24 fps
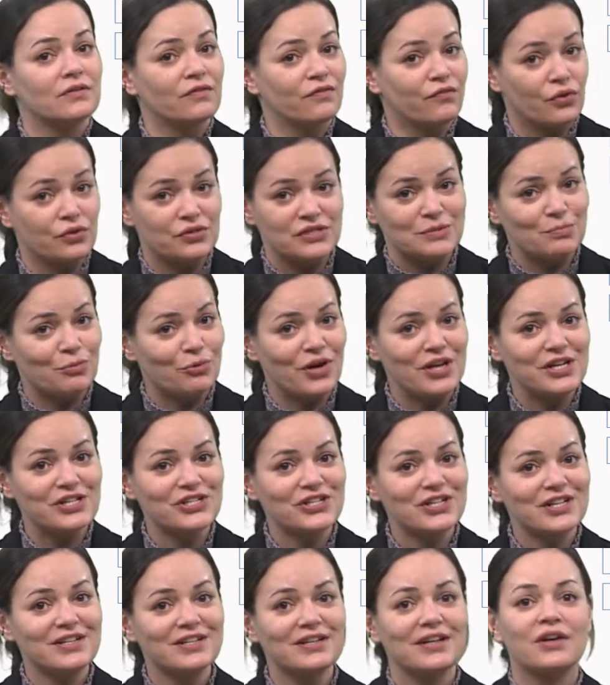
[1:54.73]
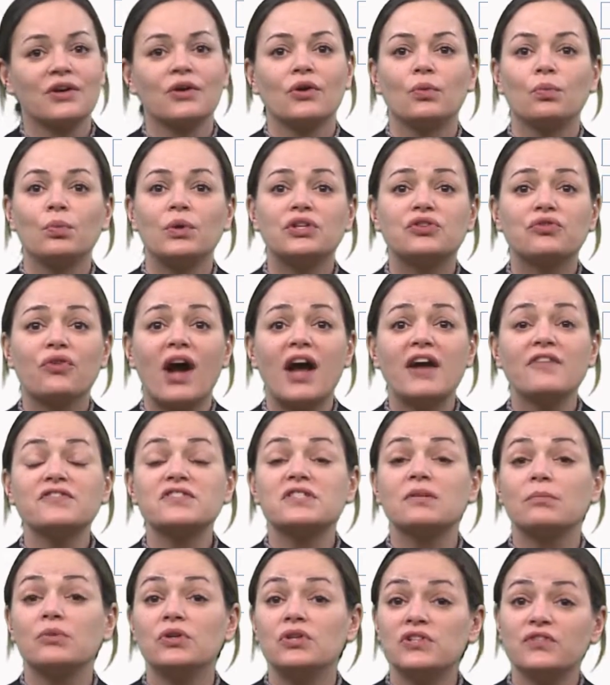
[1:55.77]
For inspiration, we derived
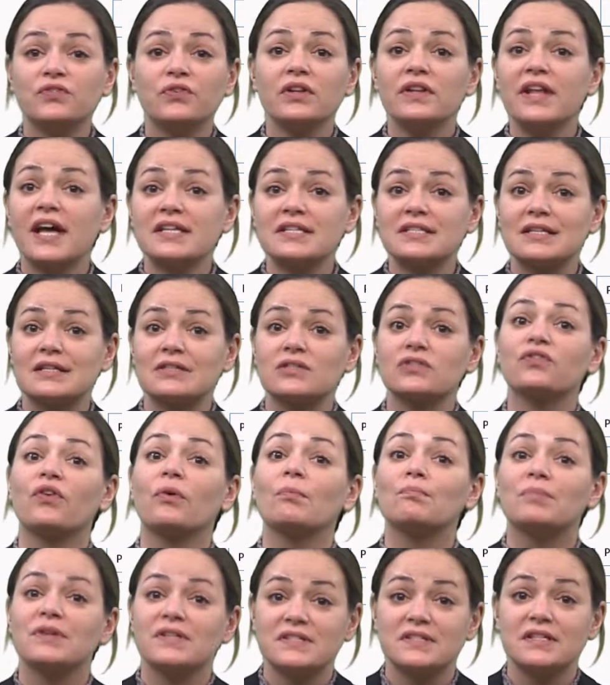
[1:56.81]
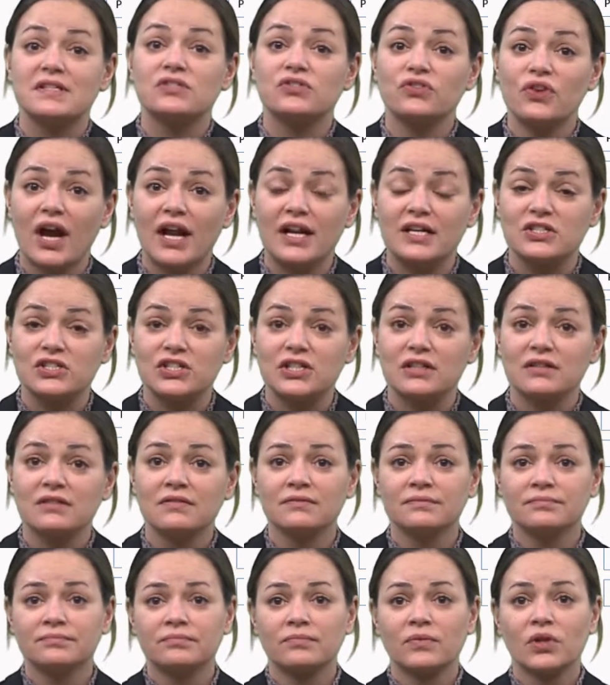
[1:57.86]
some useful lessons from business strategy.
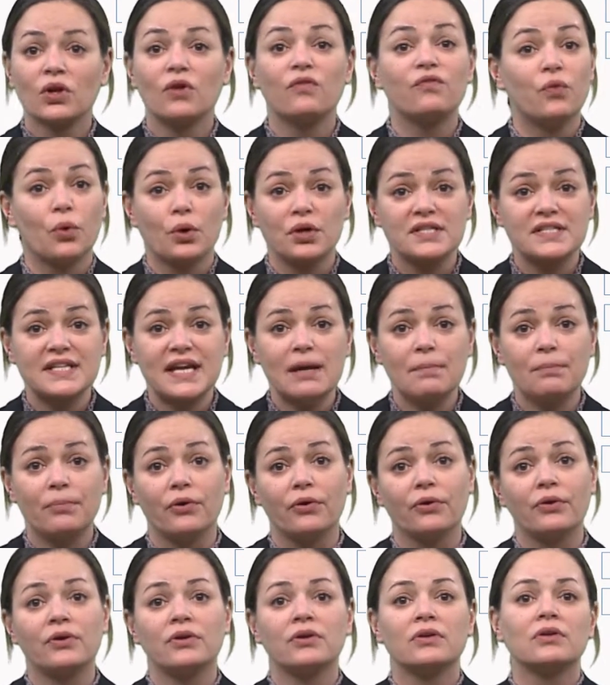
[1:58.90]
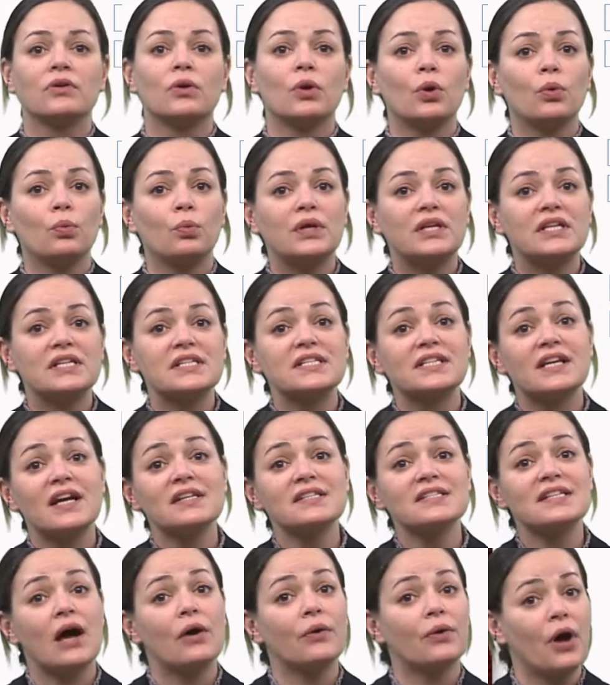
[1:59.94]
For example, we
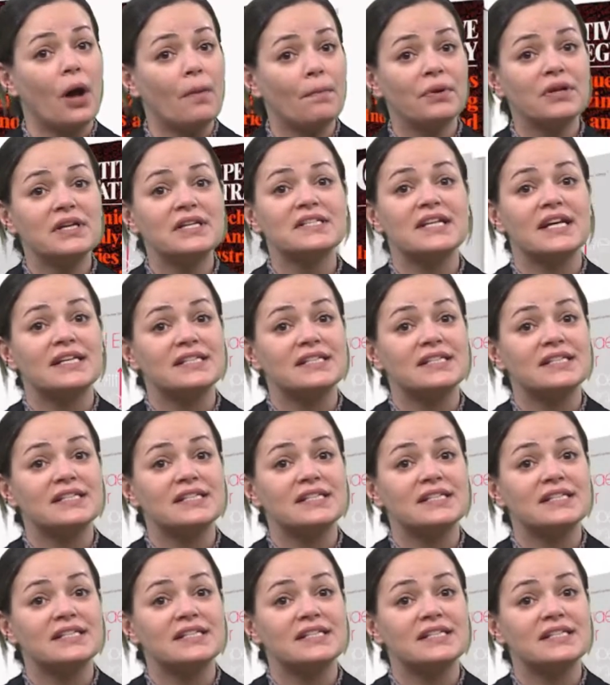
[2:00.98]
discussed how companies